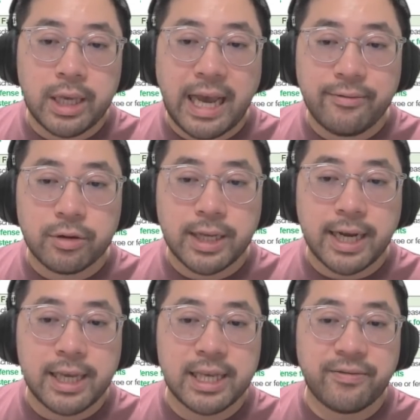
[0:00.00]
after
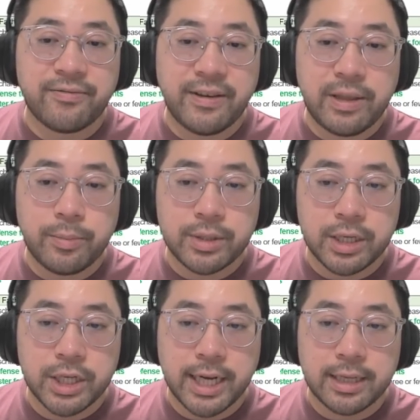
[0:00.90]
attacking, he has a
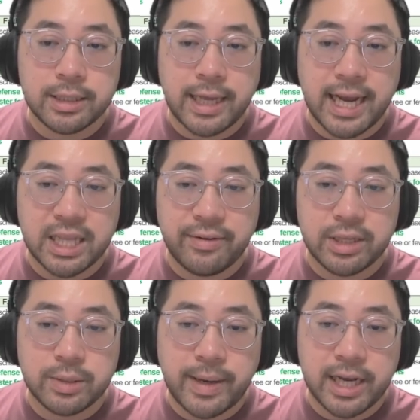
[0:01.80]
50% chance to
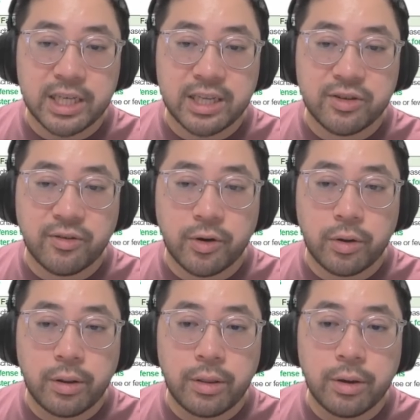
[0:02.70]
activate Smash. And so
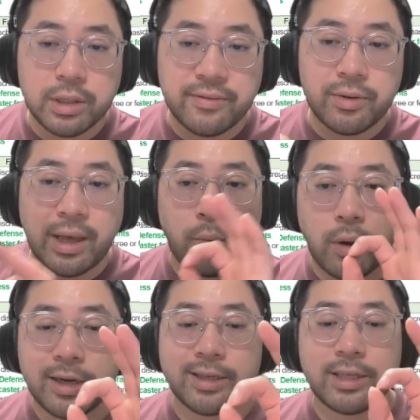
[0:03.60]
for those of you that
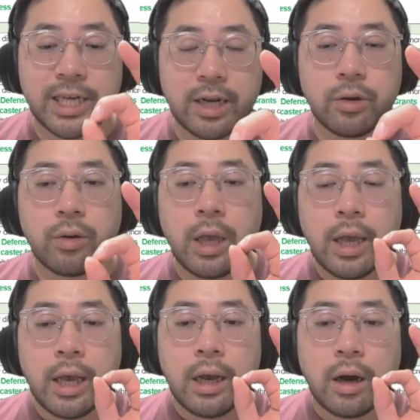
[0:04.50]
watch this channel
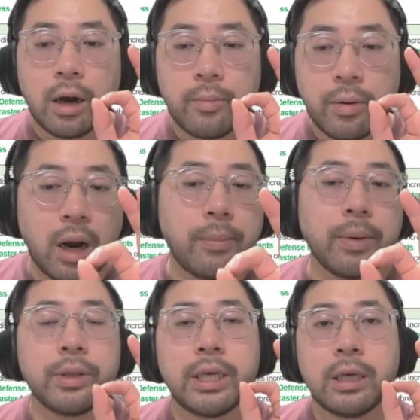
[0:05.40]
are
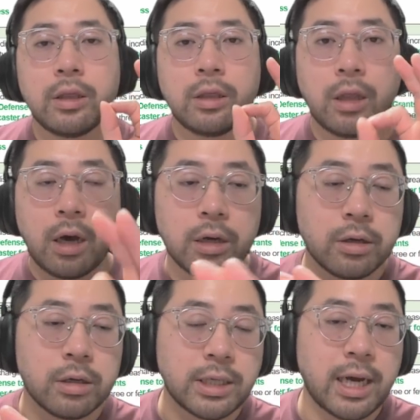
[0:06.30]
probably
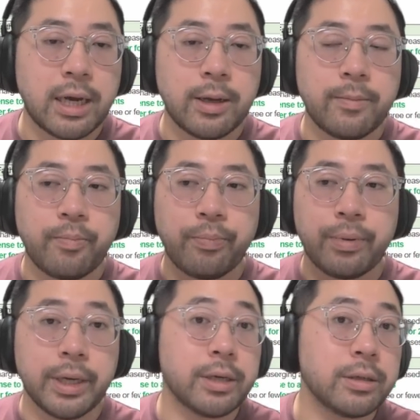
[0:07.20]
longer time
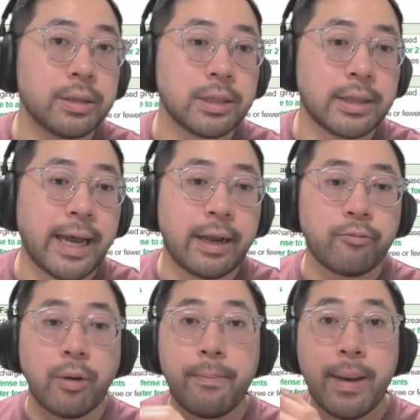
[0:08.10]
players that
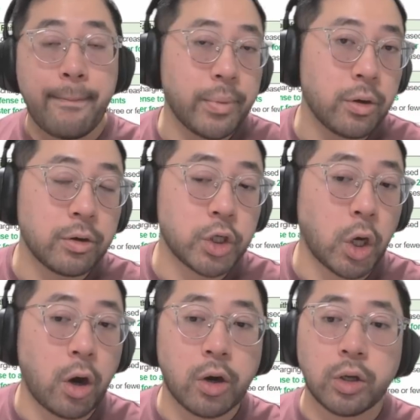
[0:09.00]
remember
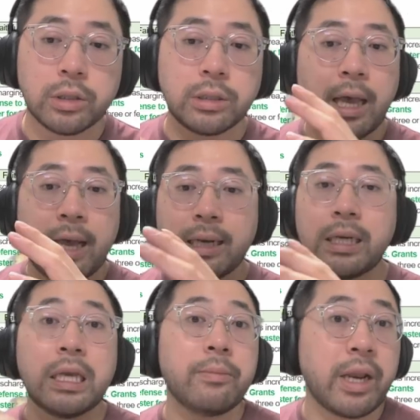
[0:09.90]
Charles'
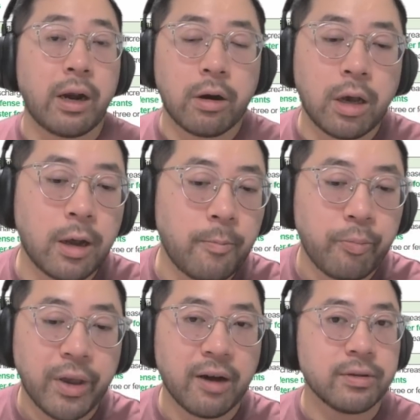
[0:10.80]
Demon era
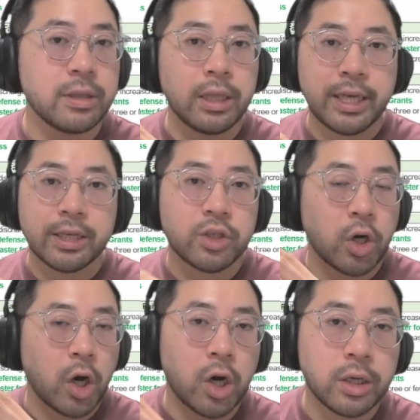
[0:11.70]
of Lilius,
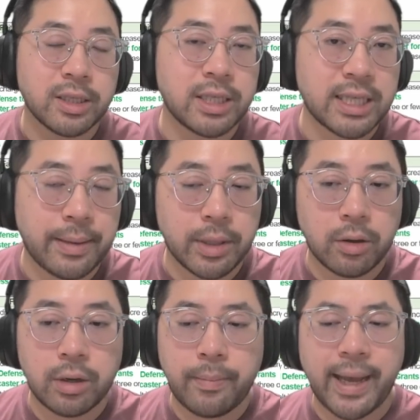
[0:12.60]
Charles, and Seaside
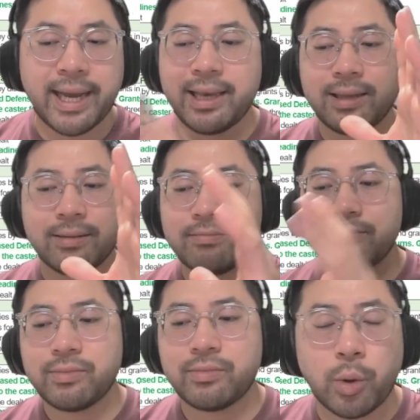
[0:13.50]
Bellona back in
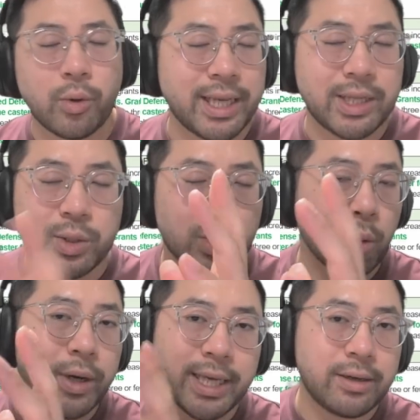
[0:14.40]

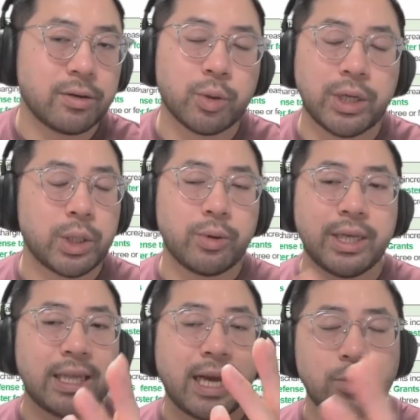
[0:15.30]
2020 or
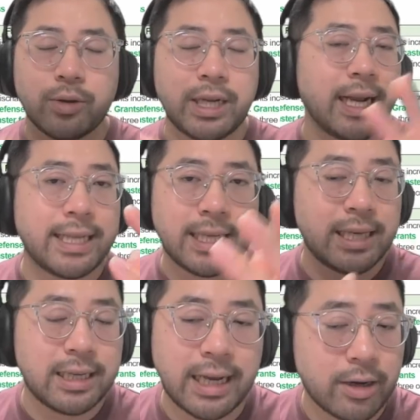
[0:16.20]

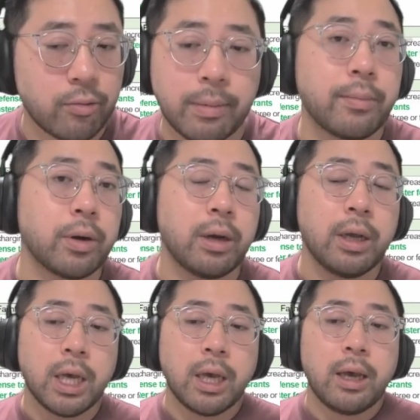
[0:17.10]
2019. I don't remember.
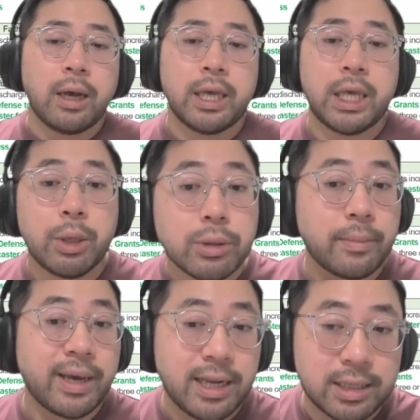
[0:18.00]
He was
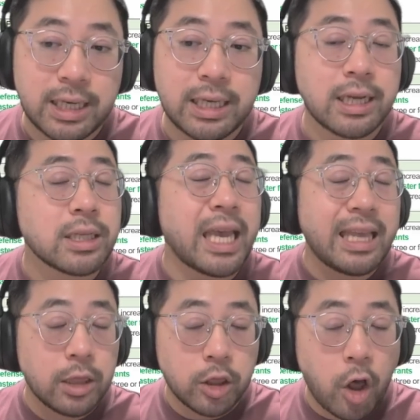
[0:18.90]
a menace. He does
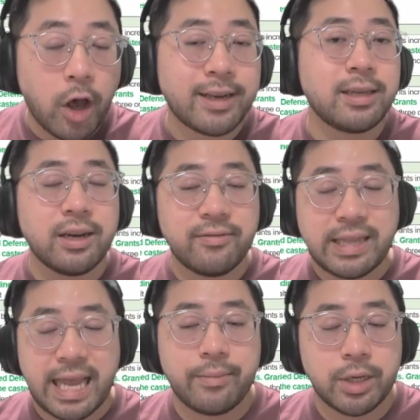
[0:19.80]
a lot
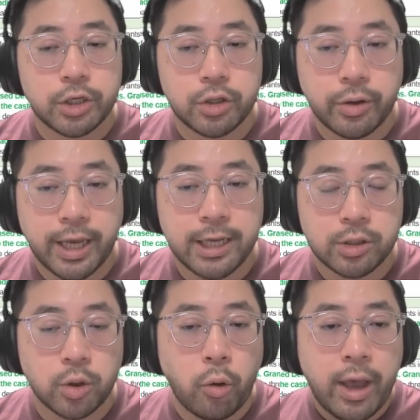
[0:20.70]
of damage. Okay,
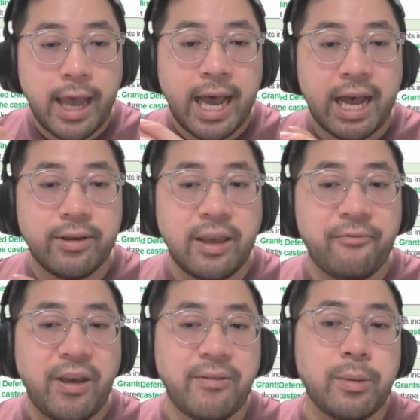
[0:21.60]
so having a
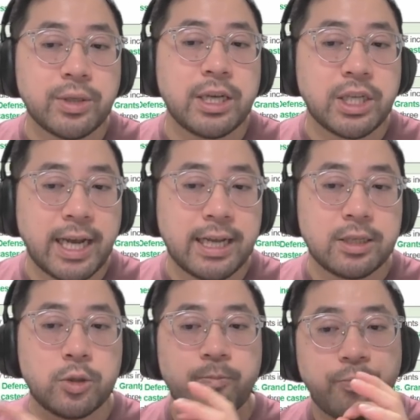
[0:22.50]
50%
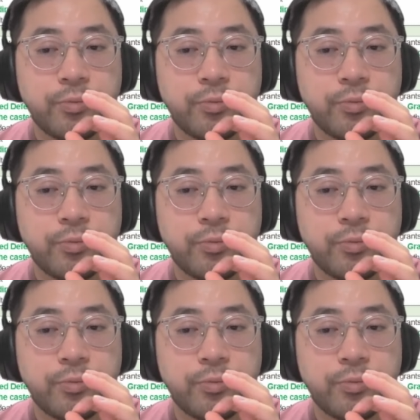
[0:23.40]
chance